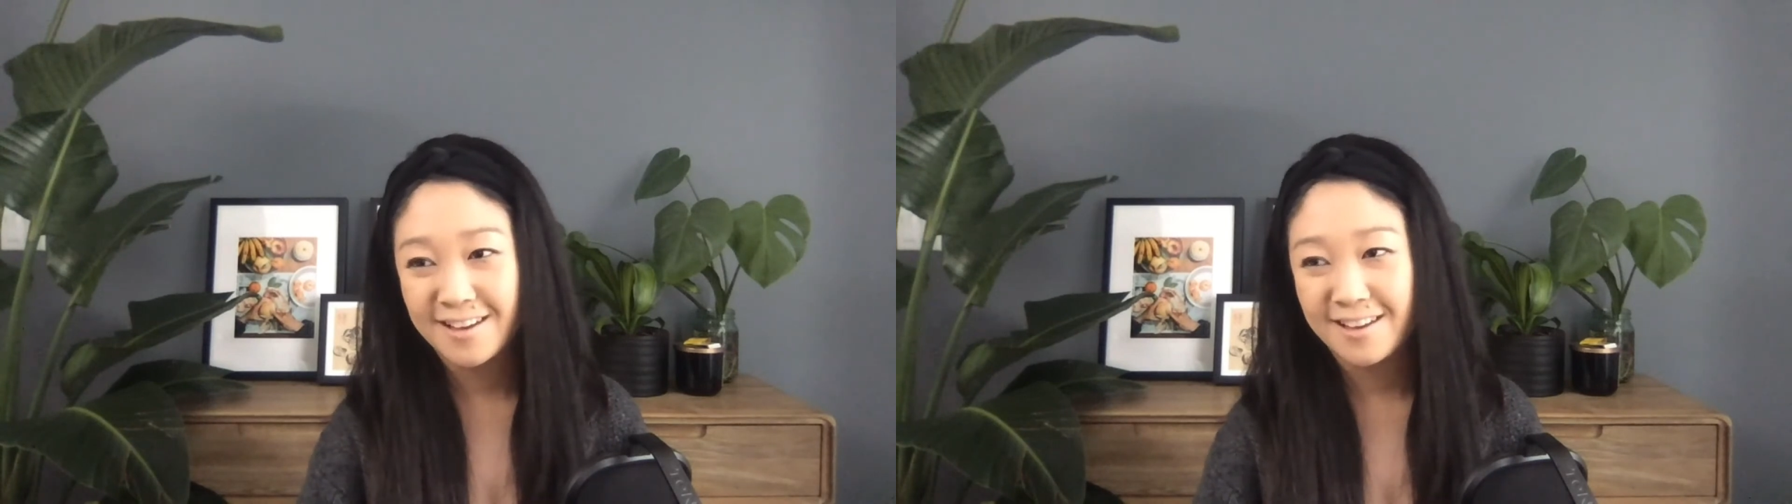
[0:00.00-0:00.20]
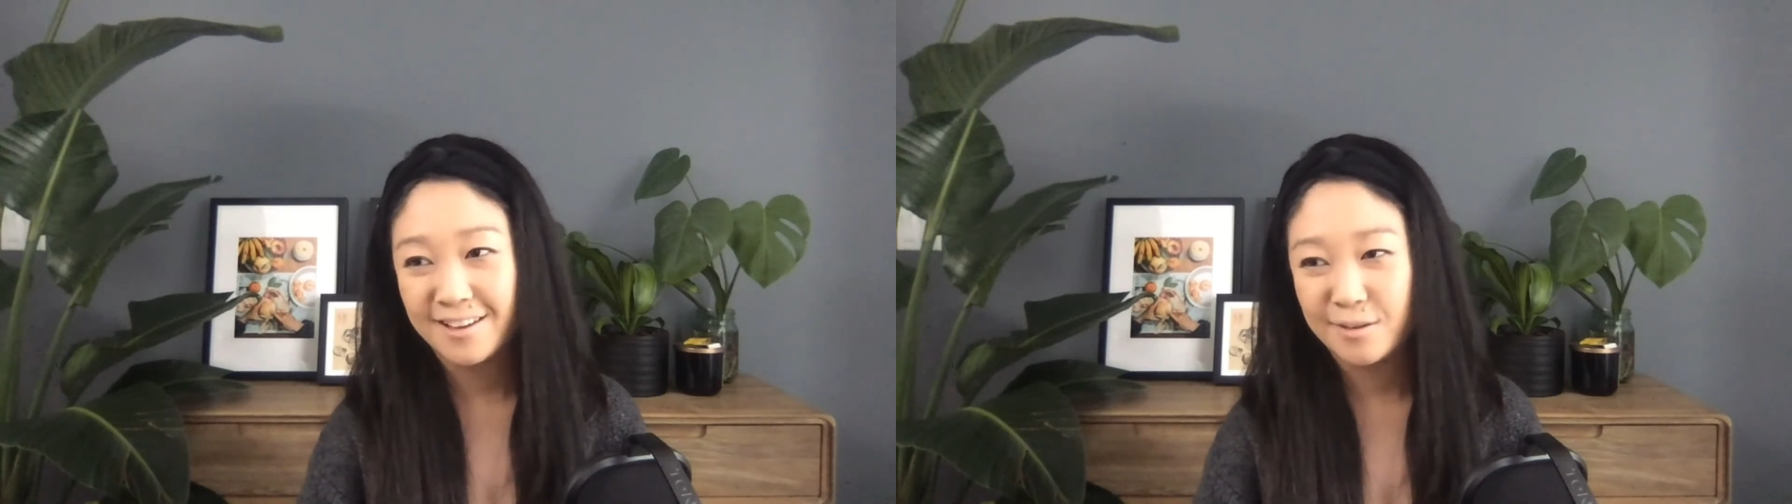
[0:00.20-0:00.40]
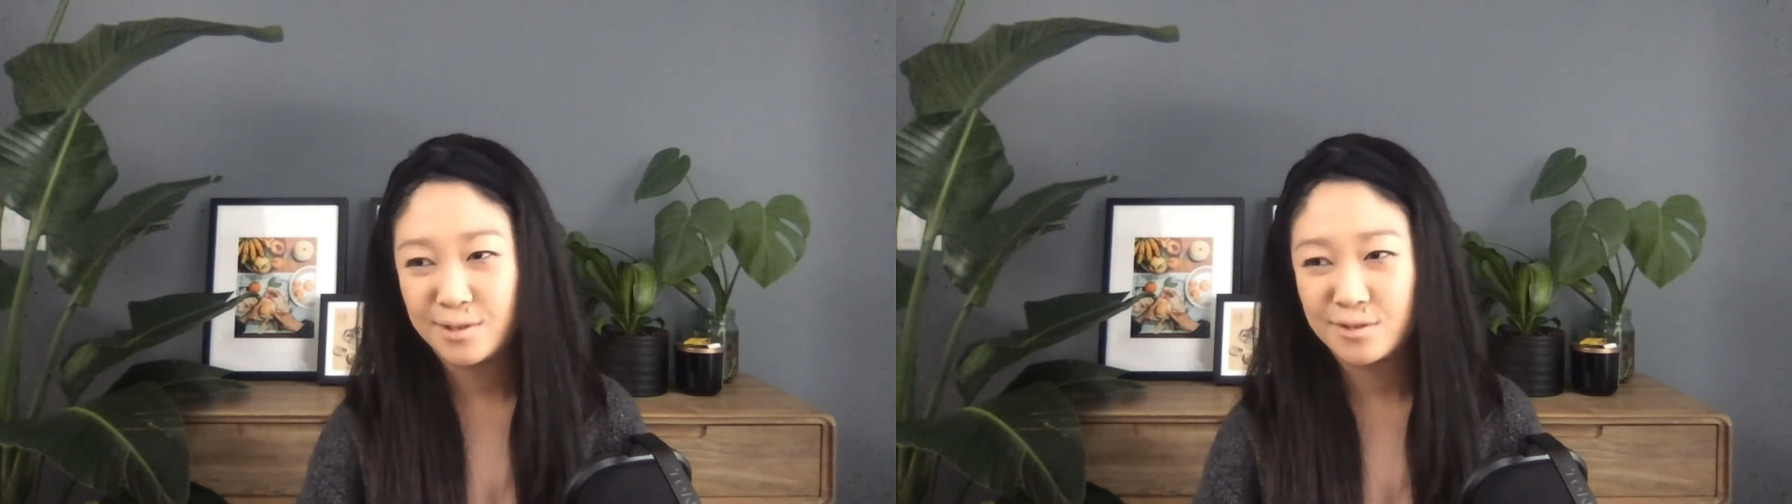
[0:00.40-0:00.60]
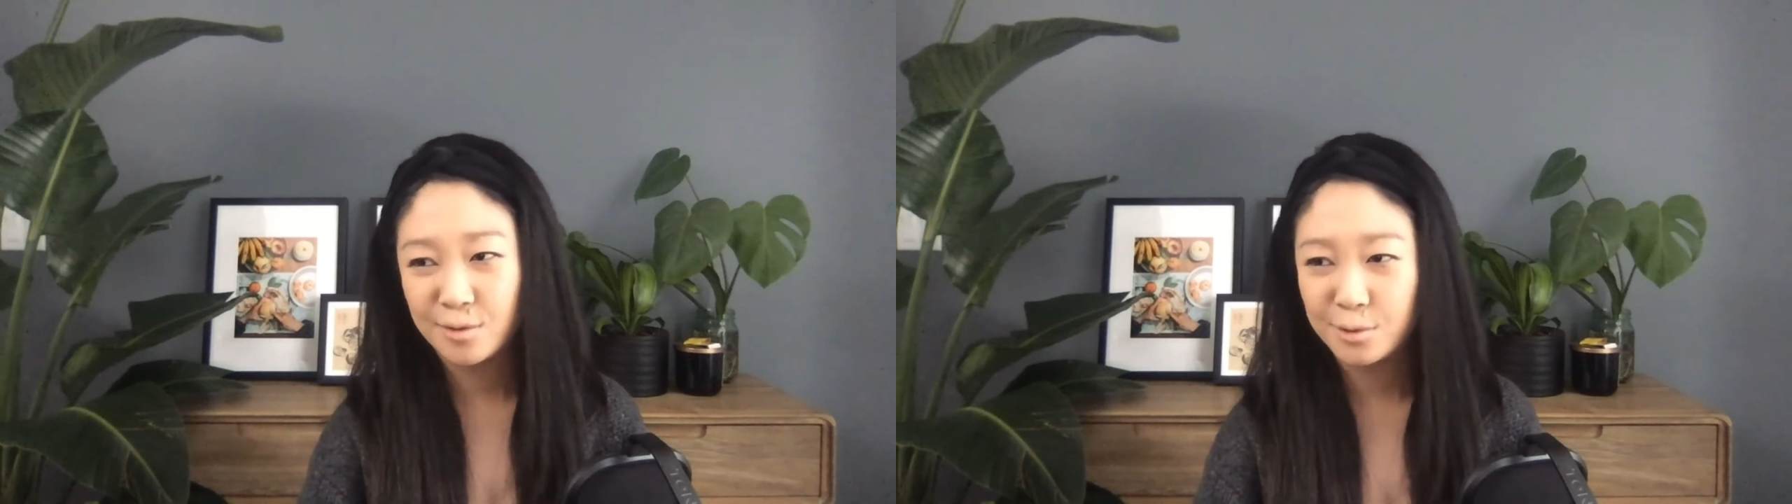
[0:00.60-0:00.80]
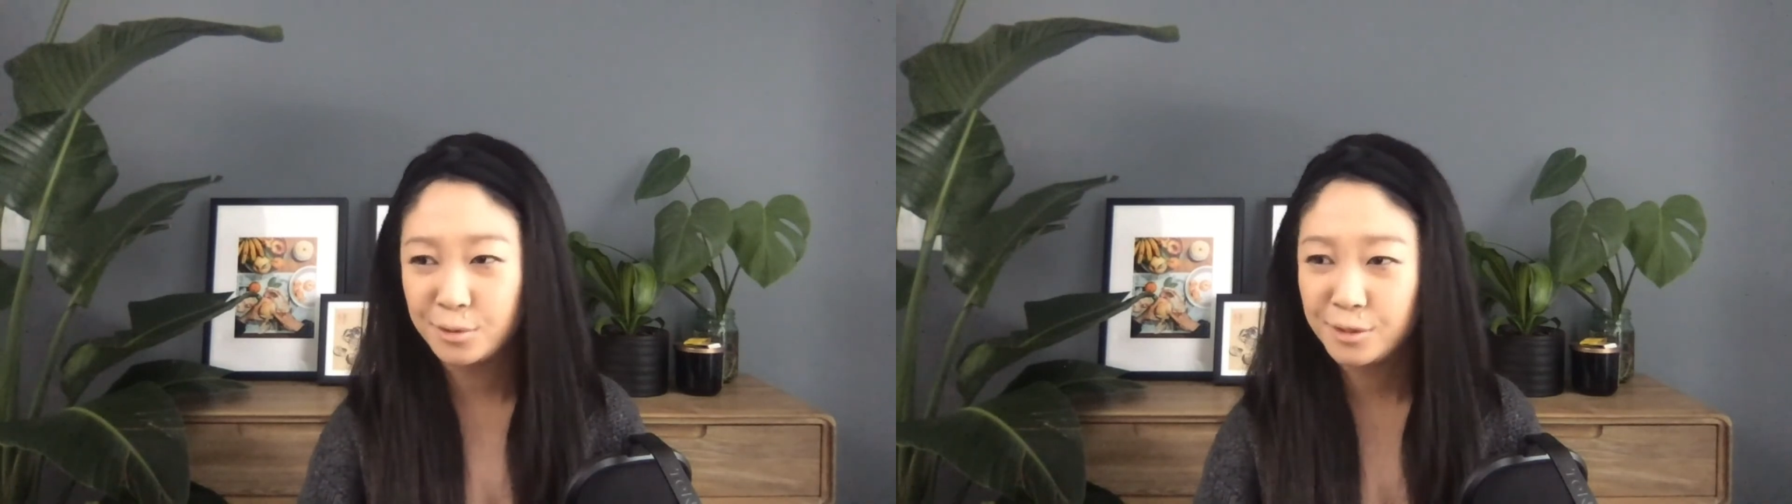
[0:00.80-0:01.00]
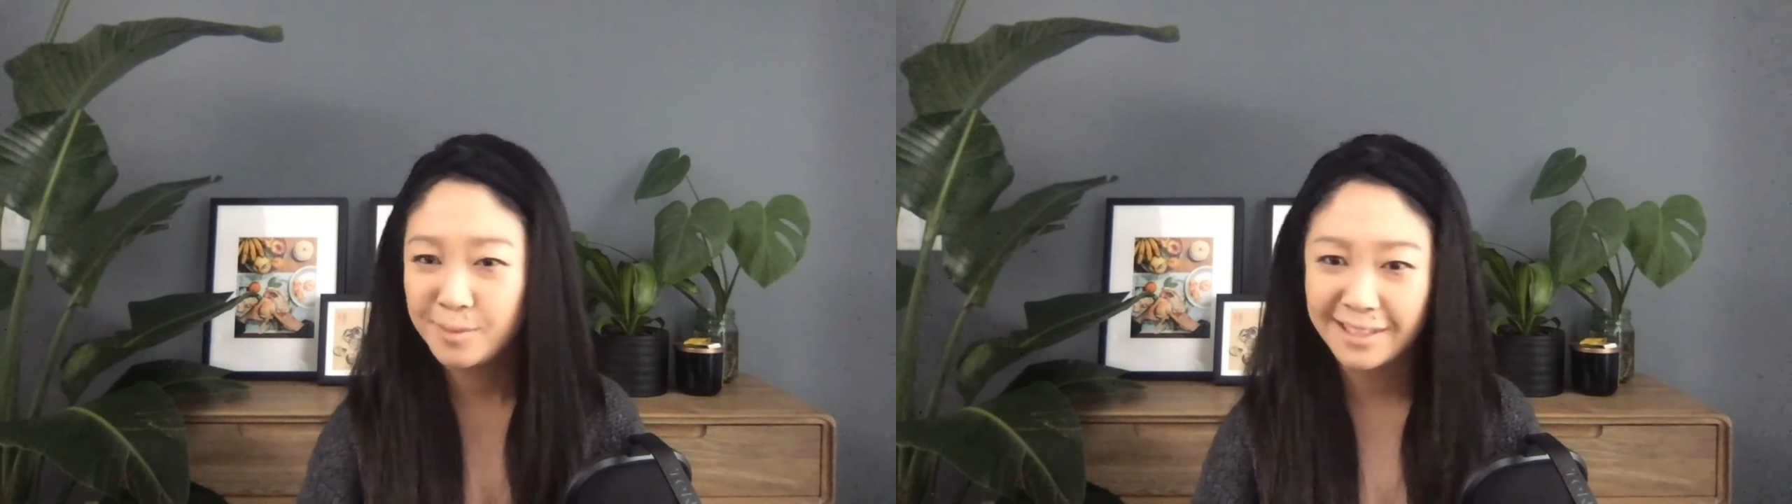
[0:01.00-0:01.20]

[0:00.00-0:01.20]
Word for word: And it'd be so cool to be